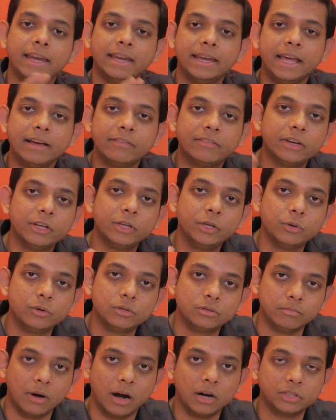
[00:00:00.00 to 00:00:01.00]
Never
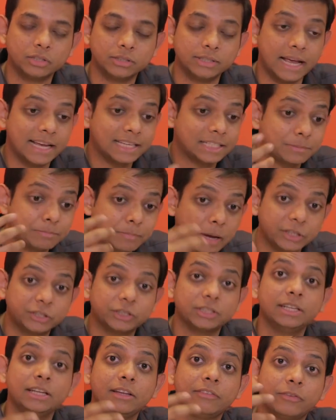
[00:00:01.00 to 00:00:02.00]
use margin,
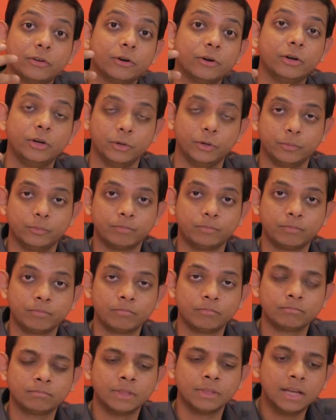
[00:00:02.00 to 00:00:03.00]
especially if you're new.
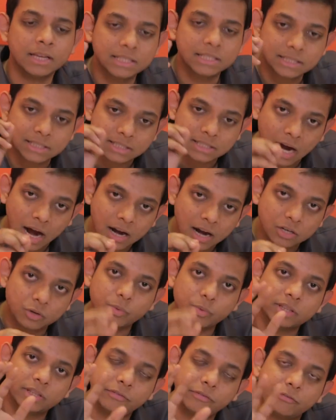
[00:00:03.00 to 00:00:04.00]
Start
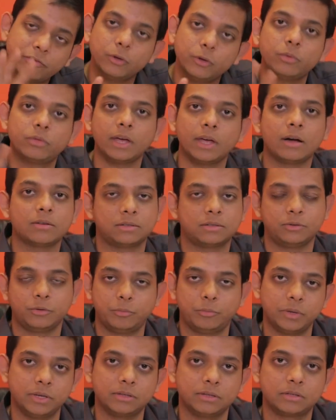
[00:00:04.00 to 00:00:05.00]
with a few thousand
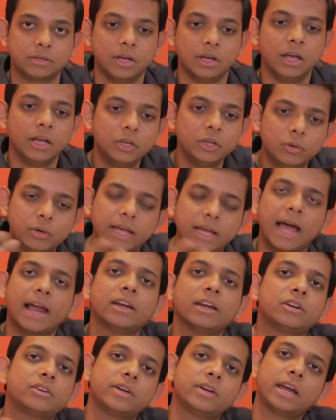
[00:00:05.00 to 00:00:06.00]
rupees. You can
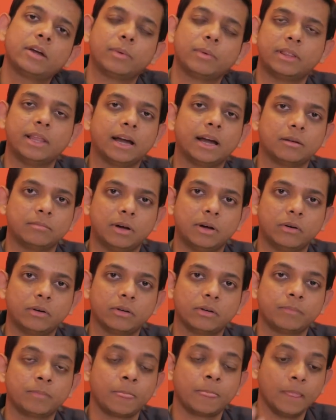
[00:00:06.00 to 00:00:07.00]
trade with that amount.
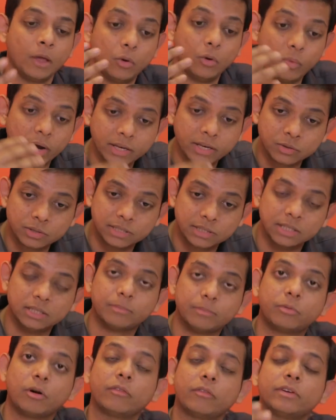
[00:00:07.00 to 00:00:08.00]
When you see the
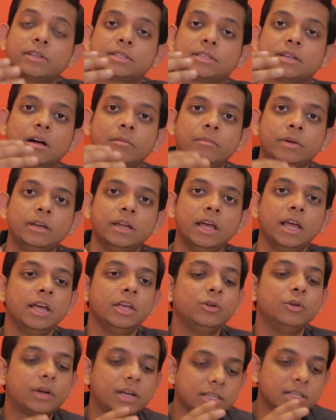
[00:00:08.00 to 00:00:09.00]
profits come in,
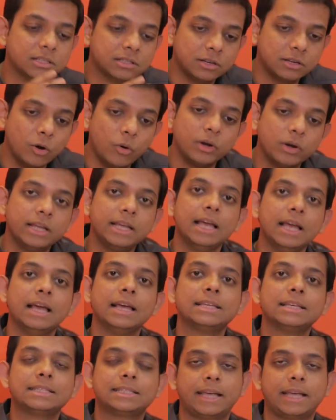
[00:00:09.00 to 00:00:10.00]
you can slowly
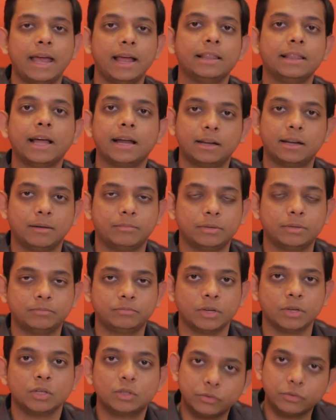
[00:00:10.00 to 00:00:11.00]
scale that up.
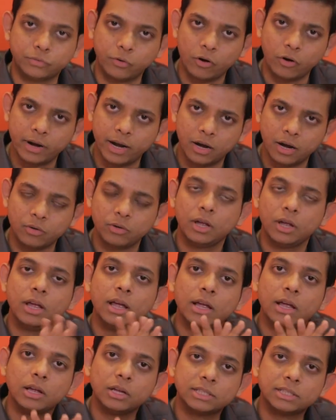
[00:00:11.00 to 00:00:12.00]
So for now,
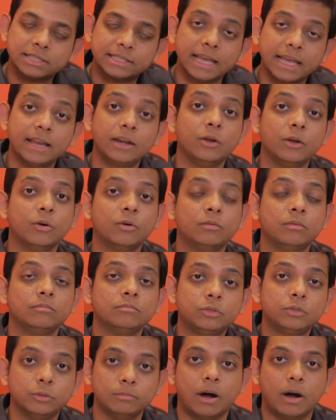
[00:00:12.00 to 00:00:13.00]
say no
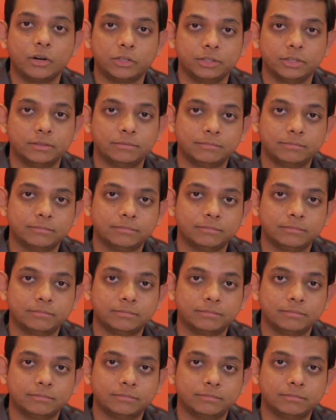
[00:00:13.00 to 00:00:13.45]
to margin.